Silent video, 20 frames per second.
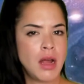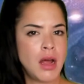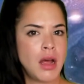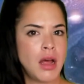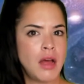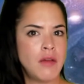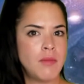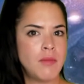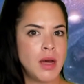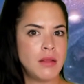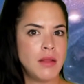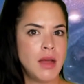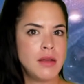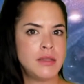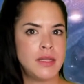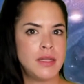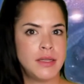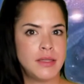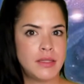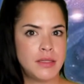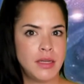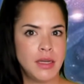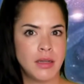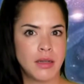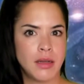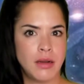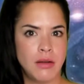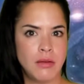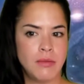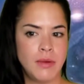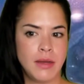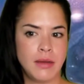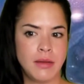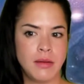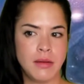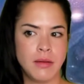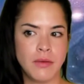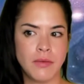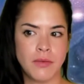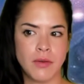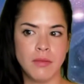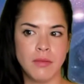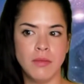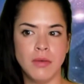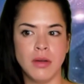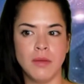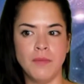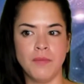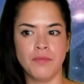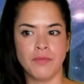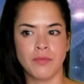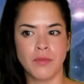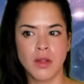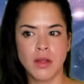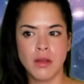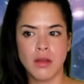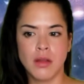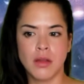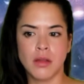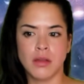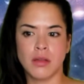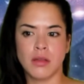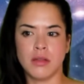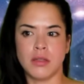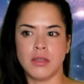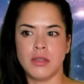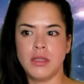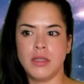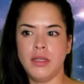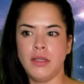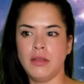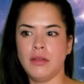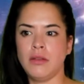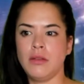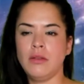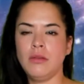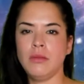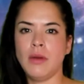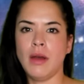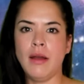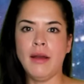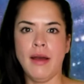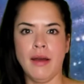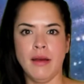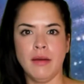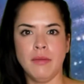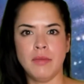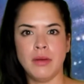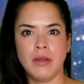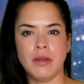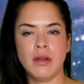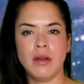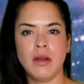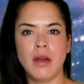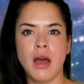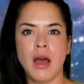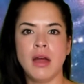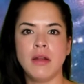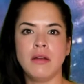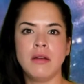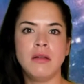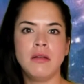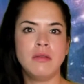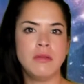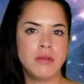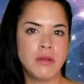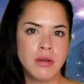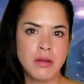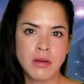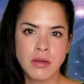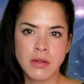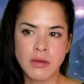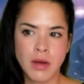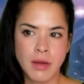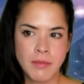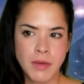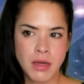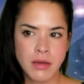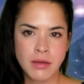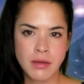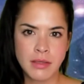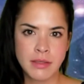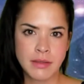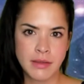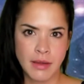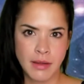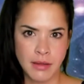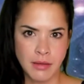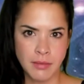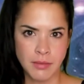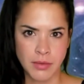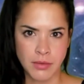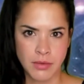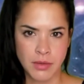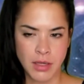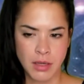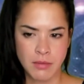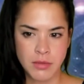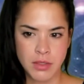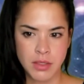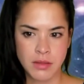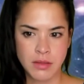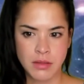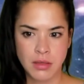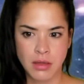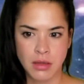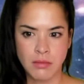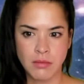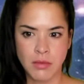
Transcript: have my license taken away from a DUI, but I'm not disabled. I'm just senior.